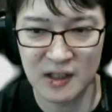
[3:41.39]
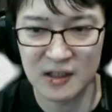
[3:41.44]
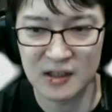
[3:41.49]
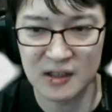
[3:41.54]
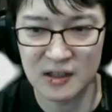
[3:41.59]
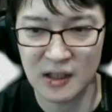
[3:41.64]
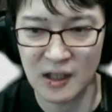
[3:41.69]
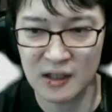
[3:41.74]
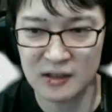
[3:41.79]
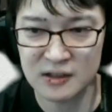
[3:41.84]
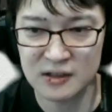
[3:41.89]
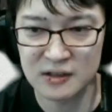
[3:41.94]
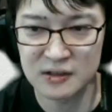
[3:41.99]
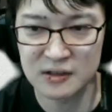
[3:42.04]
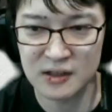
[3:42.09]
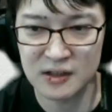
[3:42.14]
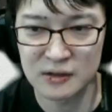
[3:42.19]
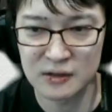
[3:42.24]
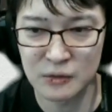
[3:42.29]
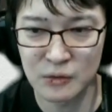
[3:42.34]
In the lower
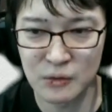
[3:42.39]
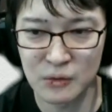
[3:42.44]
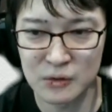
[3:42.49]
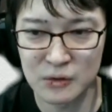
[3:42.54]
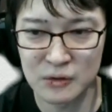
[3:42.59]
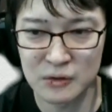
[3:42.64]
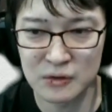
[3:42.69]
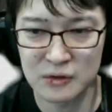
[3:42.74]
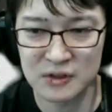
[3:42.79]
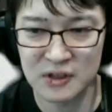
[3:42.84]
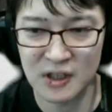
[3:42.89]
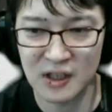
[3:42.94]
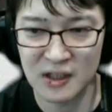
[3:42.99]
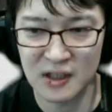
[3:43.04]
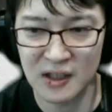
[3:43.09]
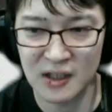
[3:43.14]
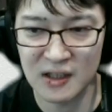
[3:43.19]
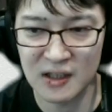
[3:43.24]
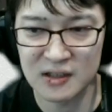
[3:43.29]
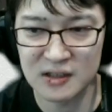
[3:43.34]
left part,
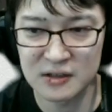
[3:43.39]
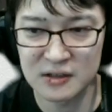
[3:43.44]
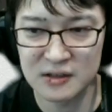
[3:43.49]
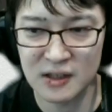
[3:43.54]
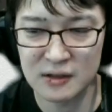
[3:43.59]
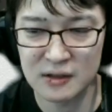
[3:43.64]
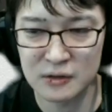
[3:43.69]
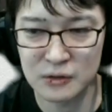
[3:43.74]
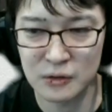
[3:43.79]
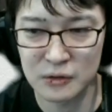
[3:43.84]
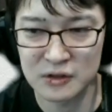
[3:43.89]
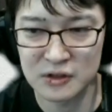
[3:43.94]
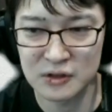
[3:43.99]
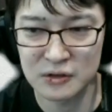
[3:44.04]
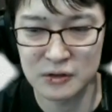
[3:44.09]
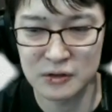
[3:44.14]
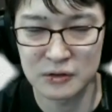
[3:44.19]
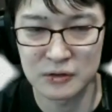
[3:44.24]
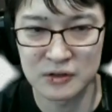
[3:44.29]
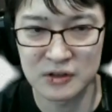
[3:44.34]
user
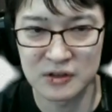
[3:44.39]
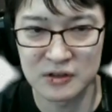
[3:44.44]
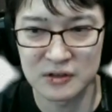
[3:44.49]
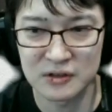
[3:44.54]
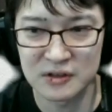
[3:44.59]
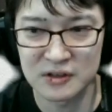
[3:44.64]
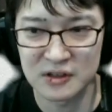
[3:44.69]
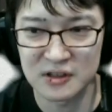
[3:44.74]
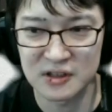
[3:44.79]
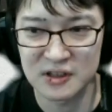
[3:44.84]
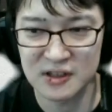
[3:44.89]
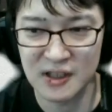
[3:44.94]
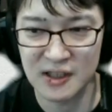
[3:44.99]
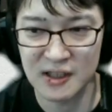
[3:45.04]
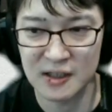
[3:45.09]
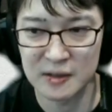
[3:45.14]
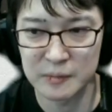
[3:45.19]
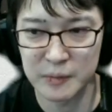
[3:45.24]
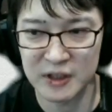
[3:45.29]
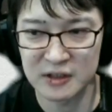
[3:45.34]
features
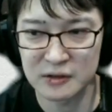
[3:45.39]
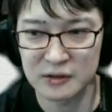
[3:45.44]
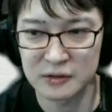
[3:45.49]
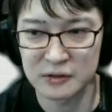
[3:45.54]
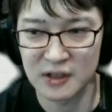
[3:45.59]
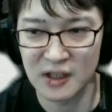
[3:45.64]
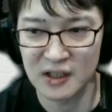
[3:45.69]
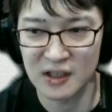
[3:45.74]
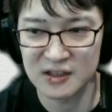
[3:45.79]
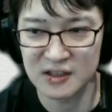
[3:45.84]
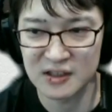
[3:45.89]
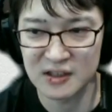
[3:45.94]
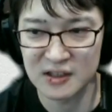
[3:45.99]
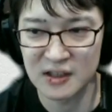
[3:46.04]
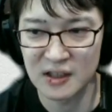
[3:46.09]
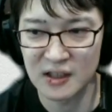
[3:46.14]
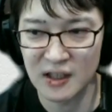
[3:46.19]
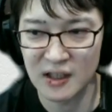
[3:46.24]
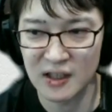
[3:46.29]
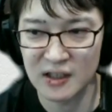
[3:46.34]
are extracted
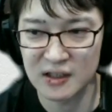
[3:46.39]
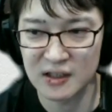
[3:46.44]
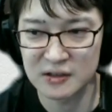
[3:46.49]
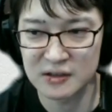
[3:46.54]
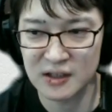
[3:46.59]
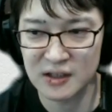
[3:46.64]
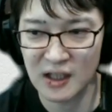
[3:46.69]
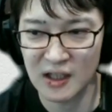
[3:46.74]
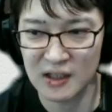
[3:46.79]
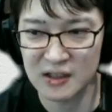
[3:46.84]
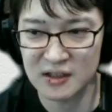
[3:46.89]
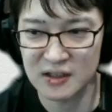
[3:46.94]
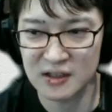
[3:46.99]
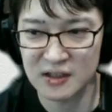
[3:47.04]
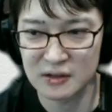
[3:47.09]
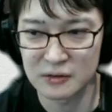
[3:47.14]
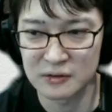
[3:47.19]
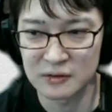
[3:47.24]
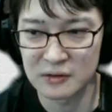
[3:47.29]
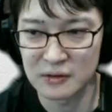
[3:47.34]
from each
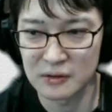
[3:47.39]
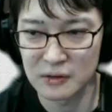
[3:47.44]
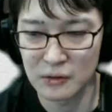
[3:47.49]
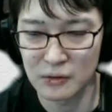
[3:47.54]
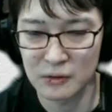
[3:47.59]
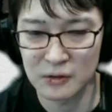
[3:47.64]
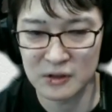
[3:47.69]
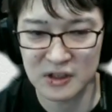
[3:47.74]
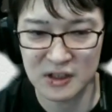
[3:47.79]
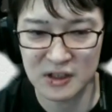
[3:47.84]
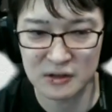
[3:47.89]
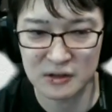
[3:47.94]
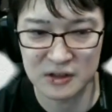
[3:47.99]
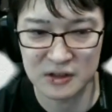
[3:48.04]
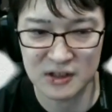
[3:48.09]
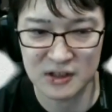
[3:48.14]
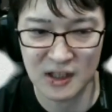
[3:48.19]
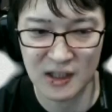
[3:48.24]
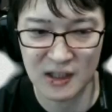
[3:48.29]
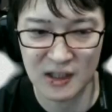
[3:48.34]
user's activity log,
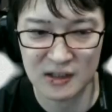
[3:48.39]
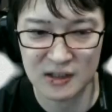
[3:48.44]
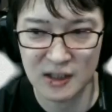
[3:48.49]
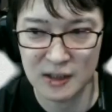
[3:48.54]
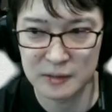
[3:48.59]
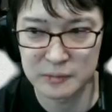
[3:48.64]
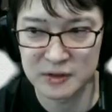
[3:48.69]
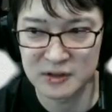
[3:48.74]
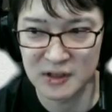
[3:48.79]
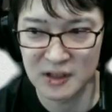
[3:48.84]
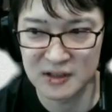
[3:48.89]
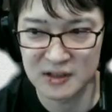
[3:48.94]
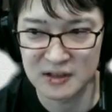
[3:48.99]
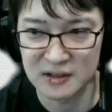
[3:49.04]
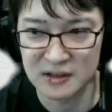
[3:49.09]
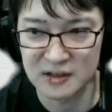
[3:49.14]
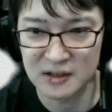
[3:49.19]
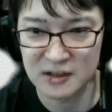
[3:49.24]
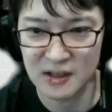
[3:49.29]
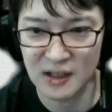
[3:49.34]
converted
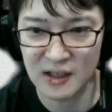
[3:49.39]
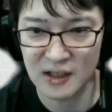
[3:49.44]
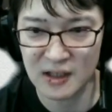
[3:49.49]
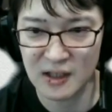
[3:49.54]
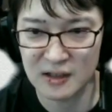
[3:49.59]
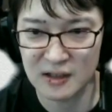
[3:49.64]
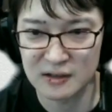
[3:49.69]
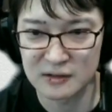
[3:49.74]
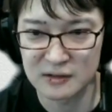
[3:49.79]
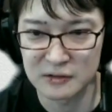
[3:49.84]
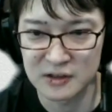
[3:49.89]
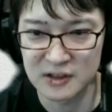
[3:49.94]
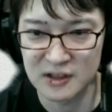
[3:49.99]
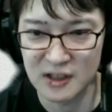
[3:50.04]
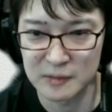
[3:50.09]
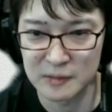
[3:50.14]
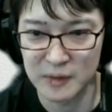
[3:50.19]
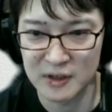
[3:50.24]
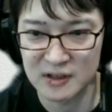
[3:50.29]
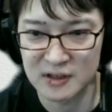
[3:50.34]
into a vector,
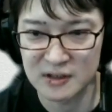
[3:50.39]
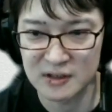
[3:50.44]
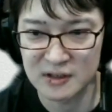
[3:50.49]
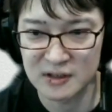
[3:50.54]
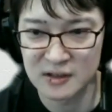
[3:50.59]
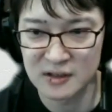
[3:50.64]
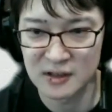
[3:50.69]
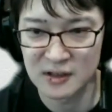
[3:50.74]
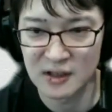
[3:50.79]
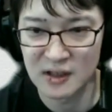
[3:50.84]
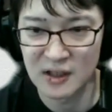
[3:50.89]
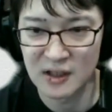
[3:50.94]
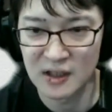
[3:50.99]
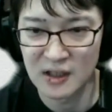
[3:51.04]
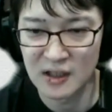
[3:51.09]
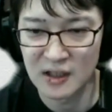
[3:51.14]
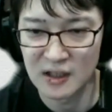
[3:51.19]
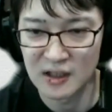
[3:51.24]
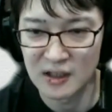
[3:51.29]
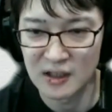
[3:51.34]
and stored in
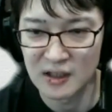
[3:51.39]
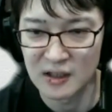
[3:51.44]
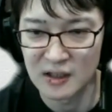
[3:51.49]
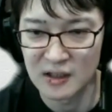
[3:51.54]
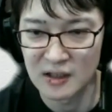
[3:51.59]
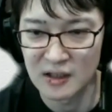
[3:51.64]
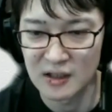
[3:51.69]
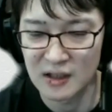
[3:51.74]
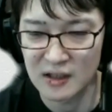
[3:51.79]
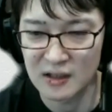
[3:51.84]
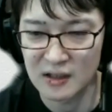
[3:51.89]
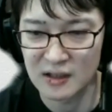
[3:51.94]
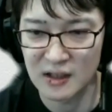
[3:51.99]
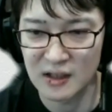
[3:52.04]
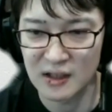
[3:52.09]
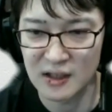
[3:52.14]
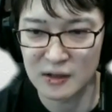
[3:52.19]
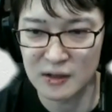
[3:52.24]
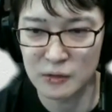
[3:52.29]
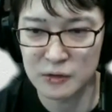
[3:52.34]
KVS
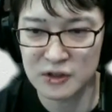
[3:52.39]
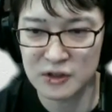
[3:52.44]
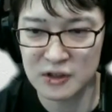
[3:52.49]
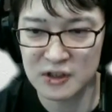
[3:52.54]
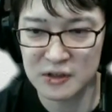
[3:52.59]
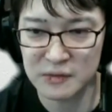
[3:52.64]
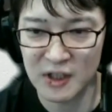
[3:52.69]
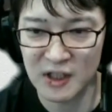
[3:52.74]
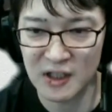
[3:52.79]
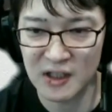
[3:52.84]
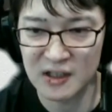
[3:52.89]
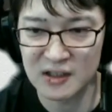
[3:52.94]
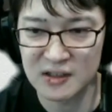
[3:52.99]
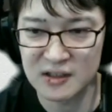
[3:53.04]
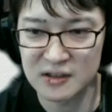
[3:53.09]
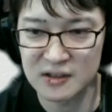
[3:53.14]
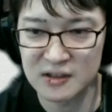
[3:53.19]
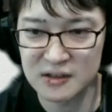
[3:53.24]
with the user ID